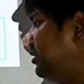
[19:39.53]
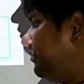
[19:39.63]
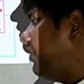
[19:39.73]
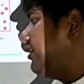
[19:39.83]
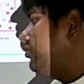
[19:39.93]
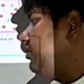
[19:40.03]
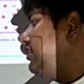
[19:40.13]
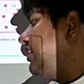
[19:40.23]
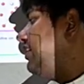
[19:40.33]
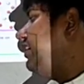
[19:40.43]
affects on the
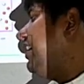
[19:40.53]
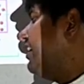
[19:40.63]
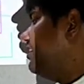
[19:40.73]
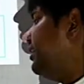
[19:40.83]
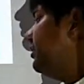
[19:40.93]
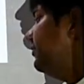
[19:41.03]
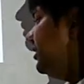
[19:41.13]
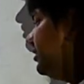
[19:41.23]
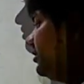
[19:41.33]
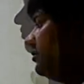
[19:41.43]
channel length, gate
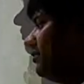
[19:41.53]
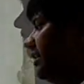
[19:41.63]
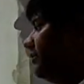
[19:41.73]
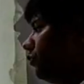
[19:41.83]
width, drain